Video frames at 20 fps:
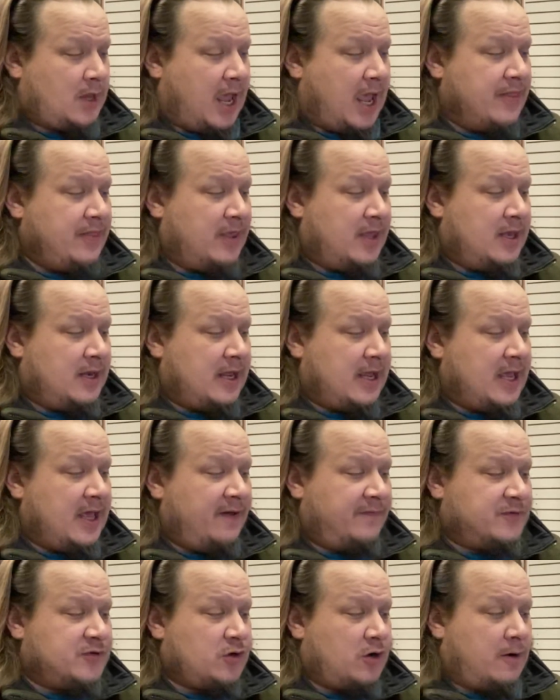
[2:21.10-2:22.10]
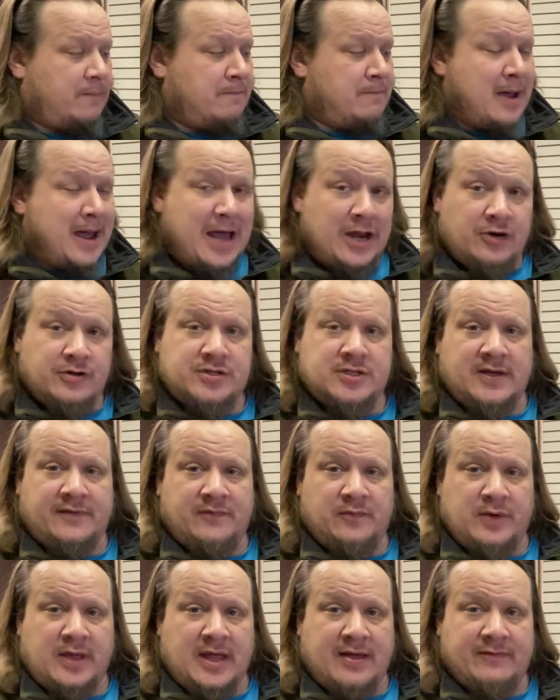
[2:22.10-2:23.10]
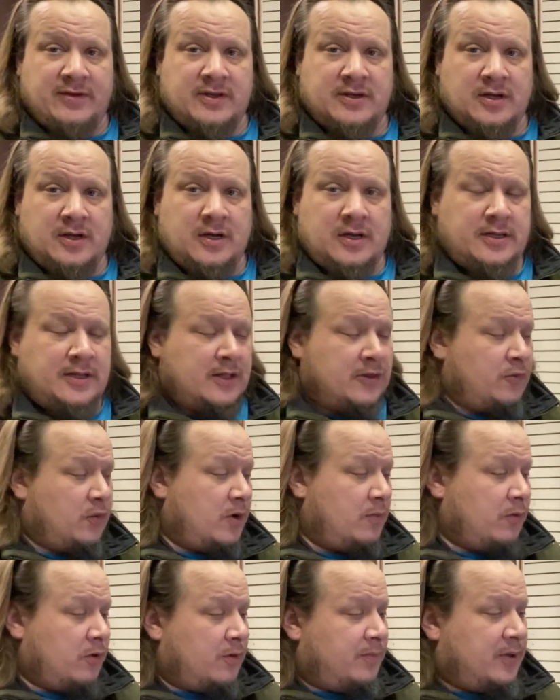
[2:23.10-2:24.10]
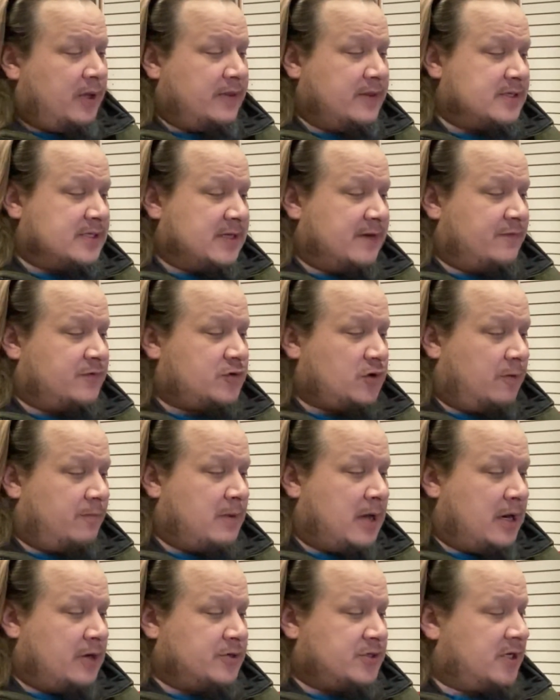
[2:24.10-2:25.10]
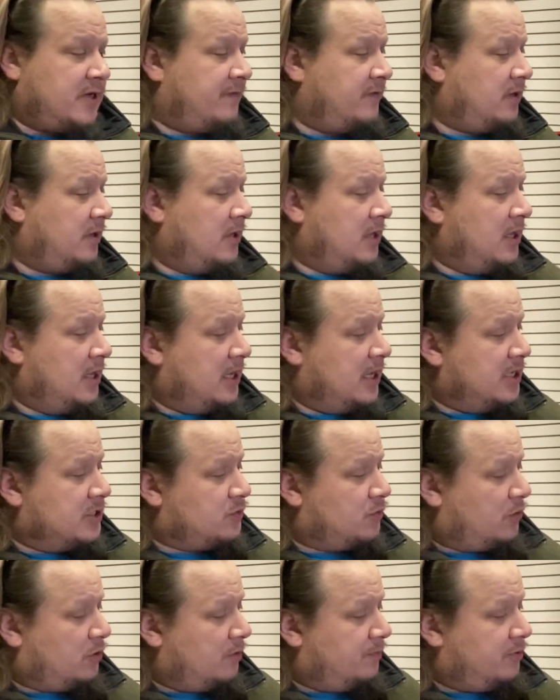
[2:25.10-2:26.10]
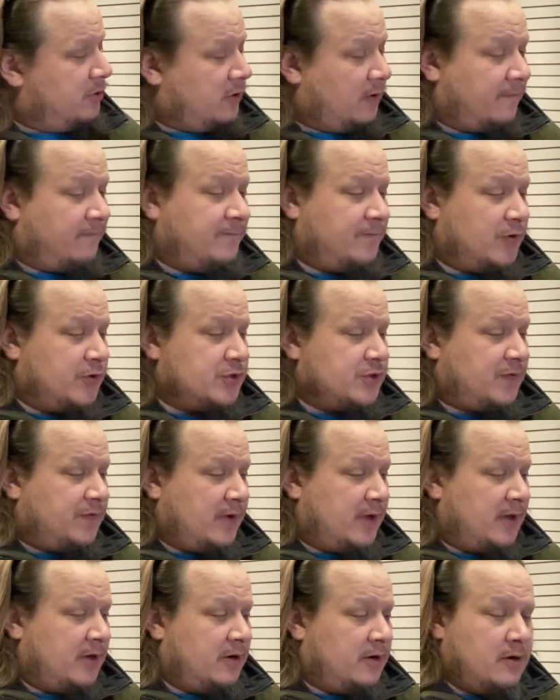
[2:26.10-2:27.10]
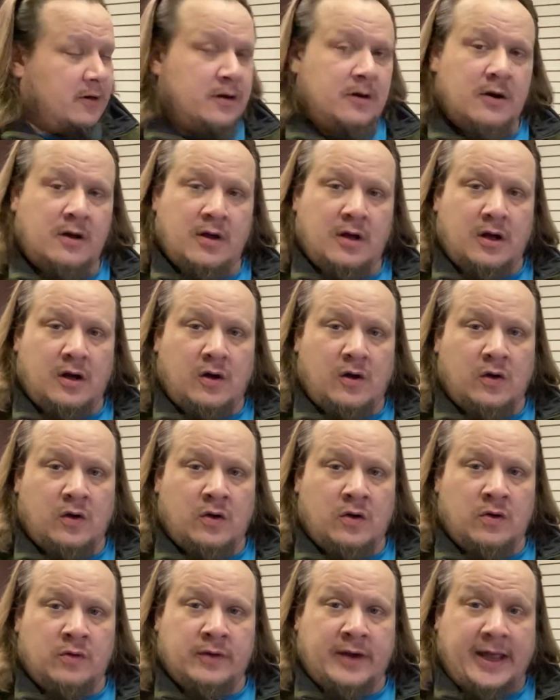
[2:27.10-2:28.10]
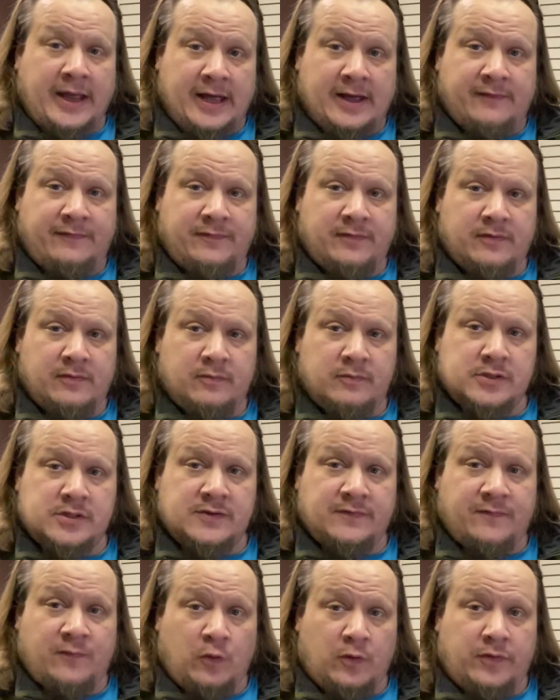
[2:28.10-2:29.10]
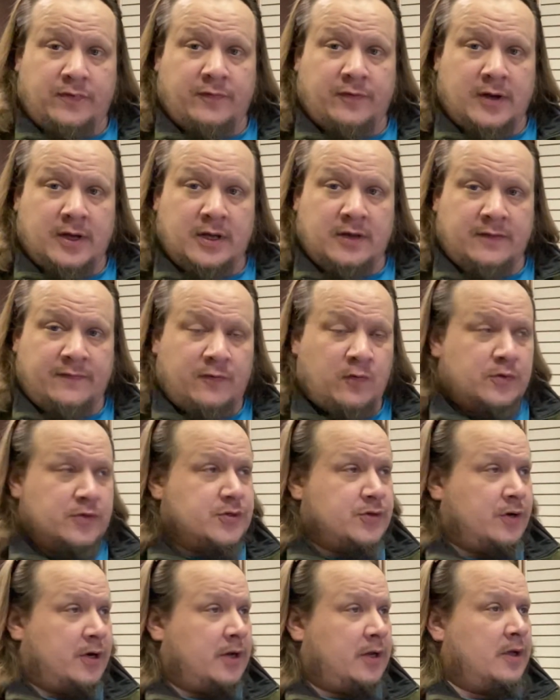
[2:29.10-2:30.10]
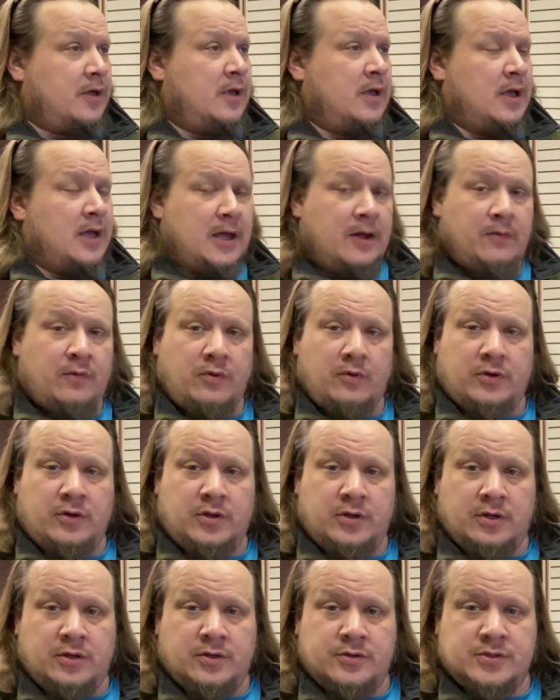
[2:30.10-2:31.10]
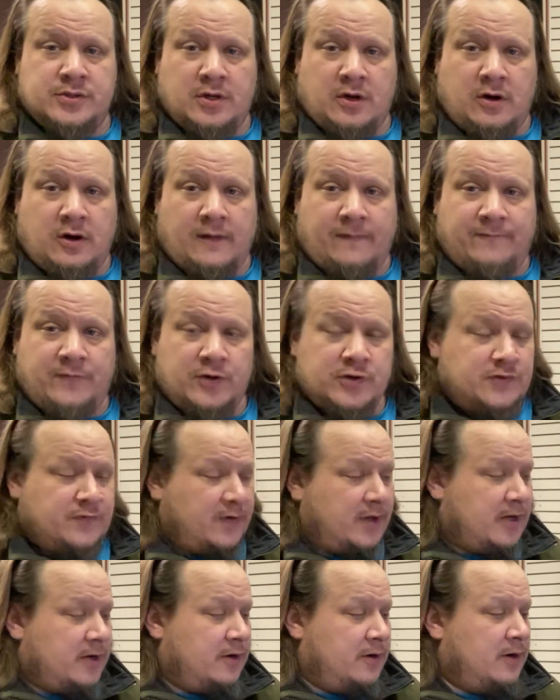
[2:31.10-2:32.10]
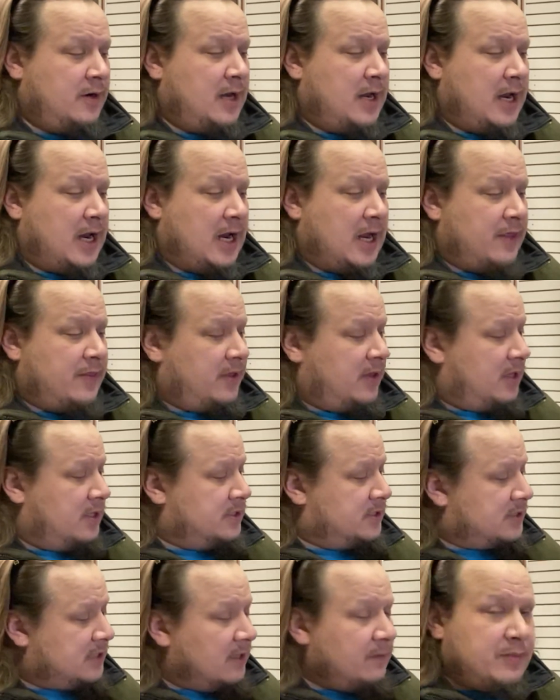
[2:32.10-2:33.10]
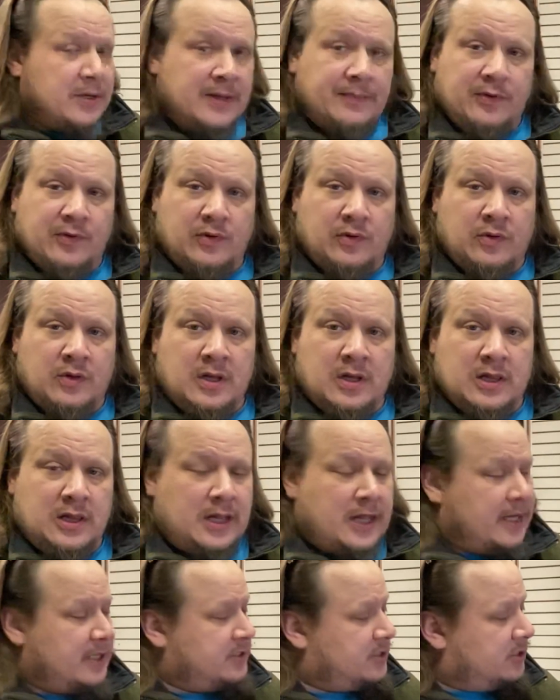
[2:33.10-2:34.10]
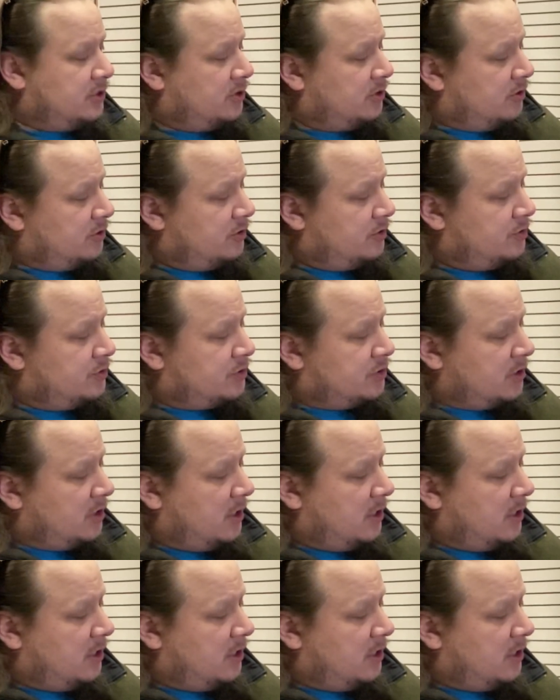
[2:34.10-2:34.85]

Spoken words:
then F sharp minor 7 we haven't done. Now the way we're going to play this F sharp minor 7 is we're going to put our first finger on F, which is 4th fret of the 4th string, and we're going to use our first finger. And then some people like to use